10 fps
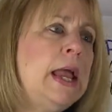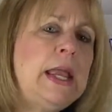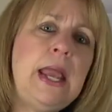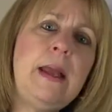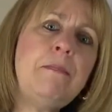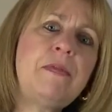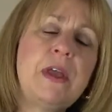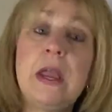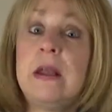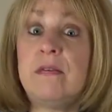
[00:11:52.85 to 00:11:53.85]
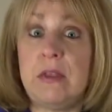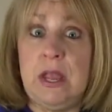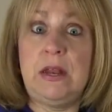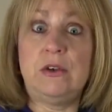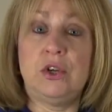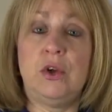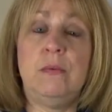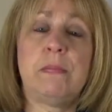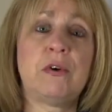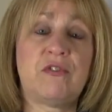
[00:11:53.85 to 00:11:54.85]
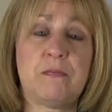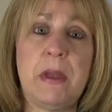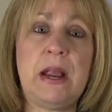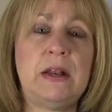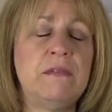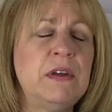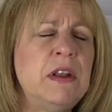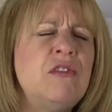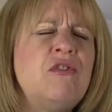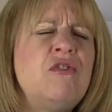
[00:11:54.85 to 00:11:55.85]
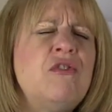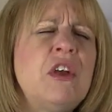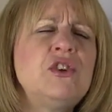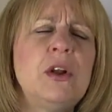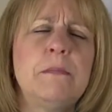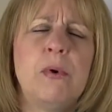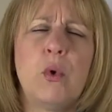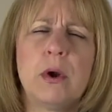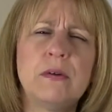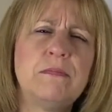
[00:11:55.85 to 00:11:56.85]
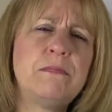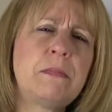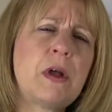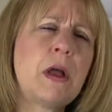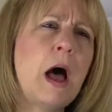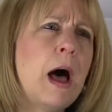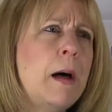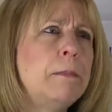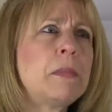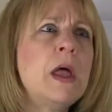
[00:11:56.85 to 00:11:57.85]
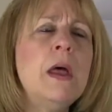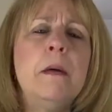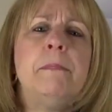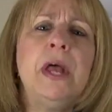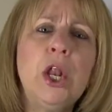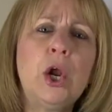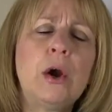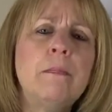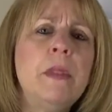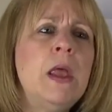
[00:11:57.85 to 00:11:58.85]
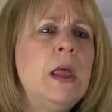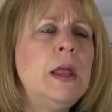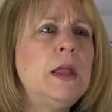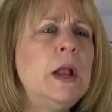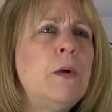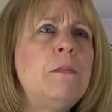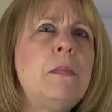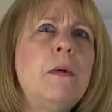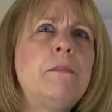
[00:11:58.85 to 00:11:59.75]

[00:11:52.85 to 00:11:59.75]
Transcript: keep things into perspective, and it's such an important pillar. You know,